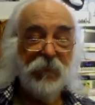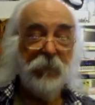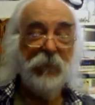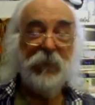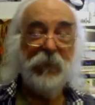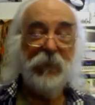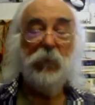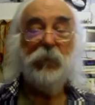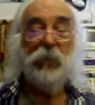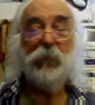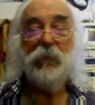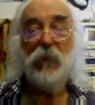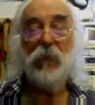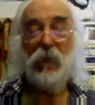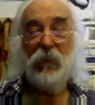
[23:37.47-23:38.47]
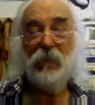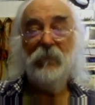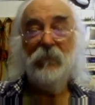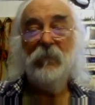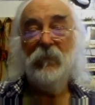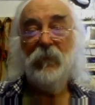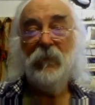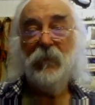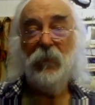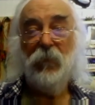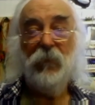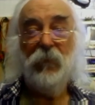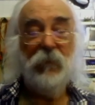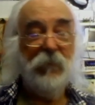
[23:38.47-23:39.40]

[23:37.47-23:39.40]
of the older guard, the